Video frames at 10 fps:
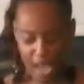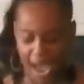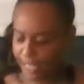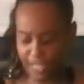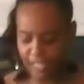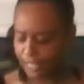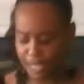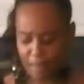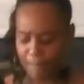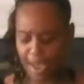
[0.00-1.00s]
I didn't
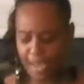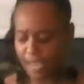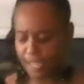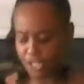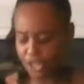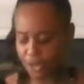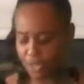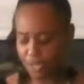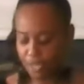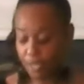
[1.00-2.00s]
get my hands
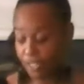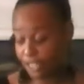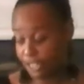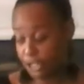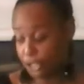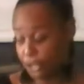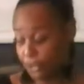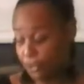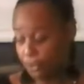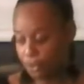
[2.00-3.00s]
dirty. Did
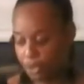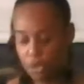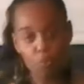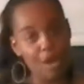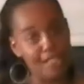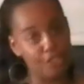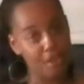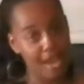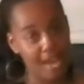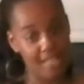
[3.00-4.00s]
you? Roger
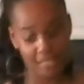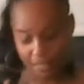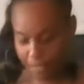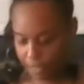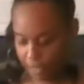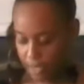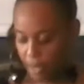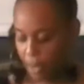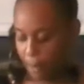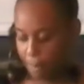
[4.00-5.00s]
asked.
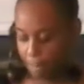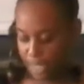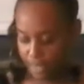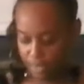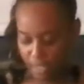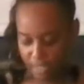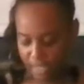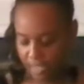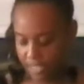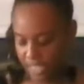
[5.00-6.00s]
Ben looked
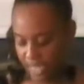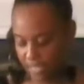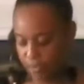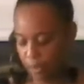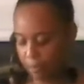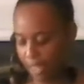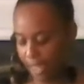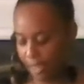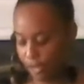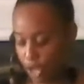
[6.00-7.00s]
at his hands and
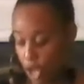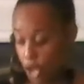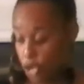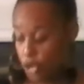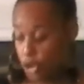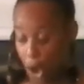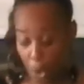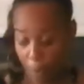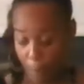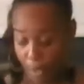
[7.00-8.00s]
replied,
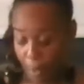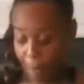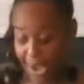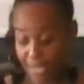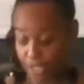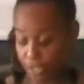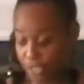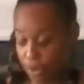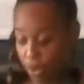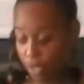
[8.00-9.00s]
Nope, mine are
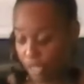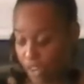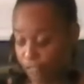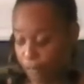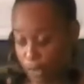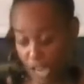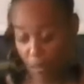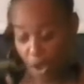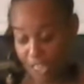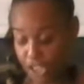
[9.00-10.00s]
still clean from when
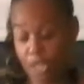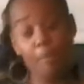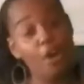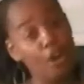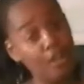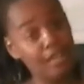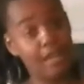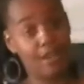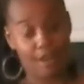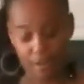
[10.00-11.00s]
I washed them
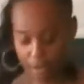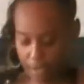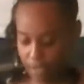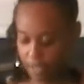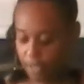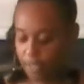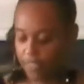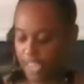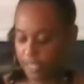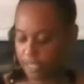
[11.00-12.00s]
earlier.
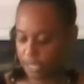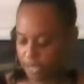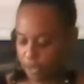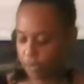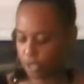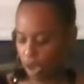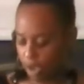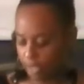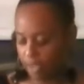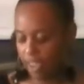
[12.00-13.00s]
They continued
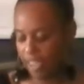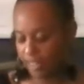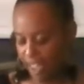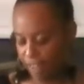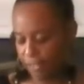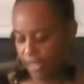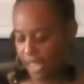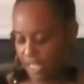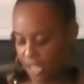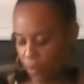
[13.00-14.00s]
talking and laughing
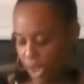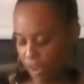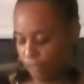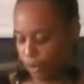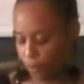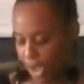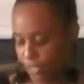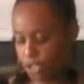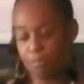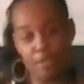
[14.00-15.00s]
as they waited for Roger's